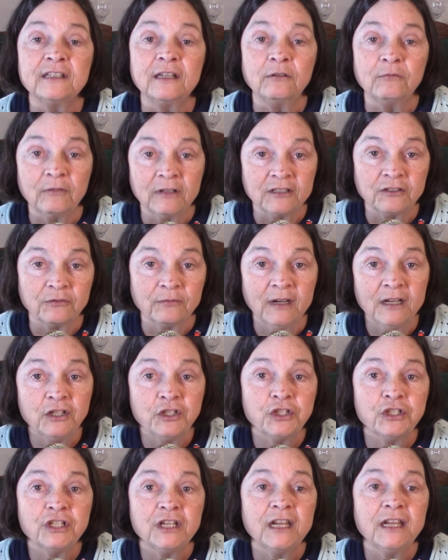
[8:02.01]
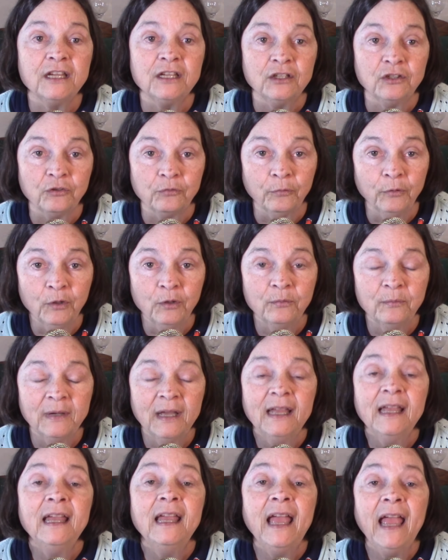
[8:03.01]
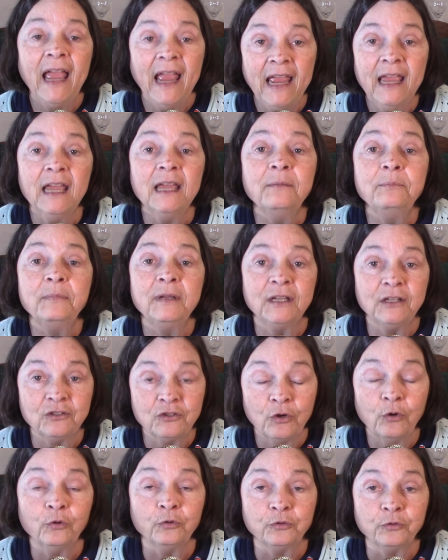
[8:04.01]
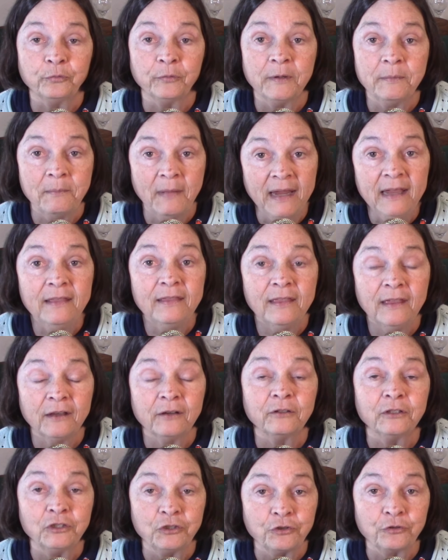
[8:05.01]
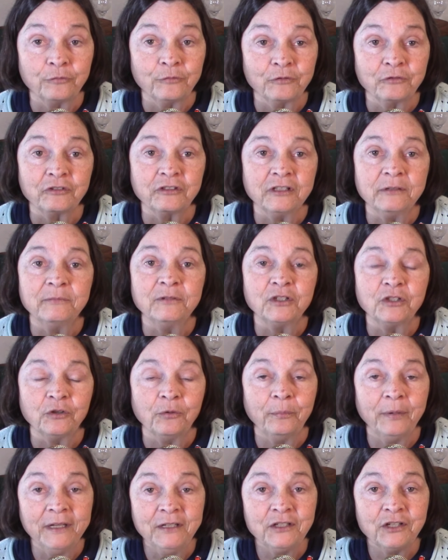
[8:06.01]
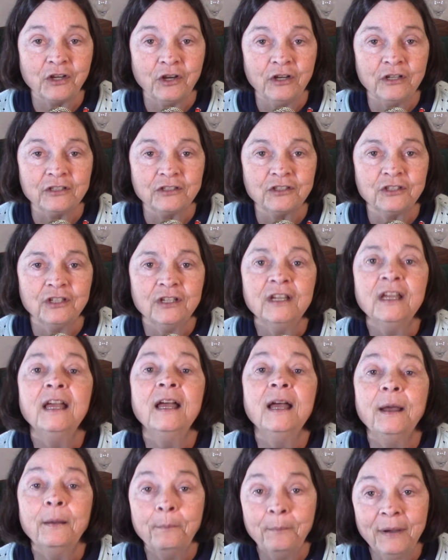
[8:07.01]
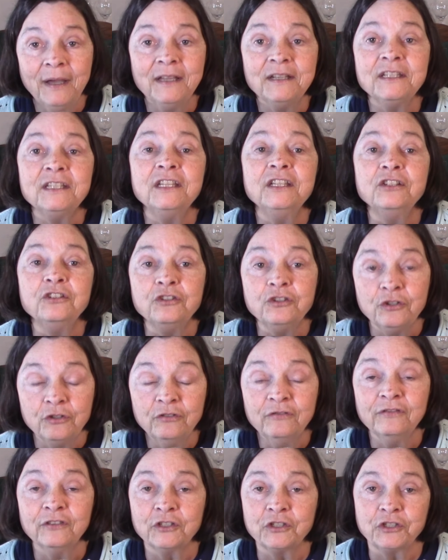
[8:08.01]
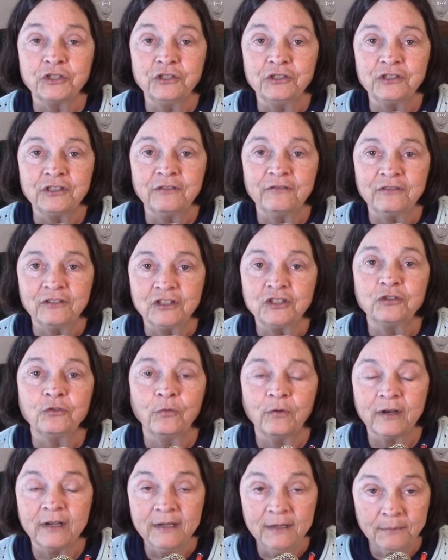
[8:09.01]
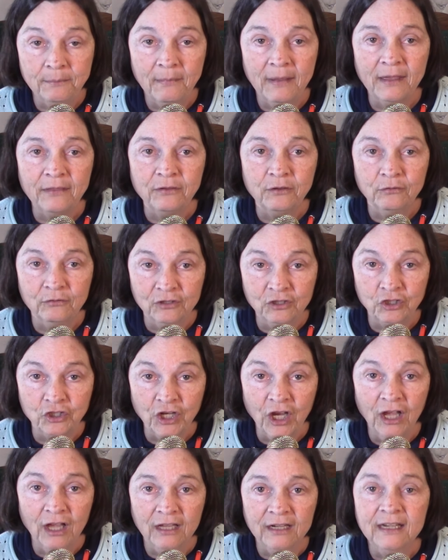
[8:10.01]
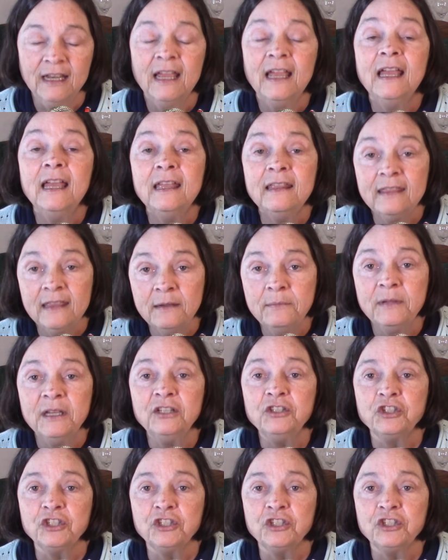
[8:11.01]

on Resurrection Day in the room and being told to remain there in Jerusalem until Pentecost. But in two versions of the story, Matthew and John, they meet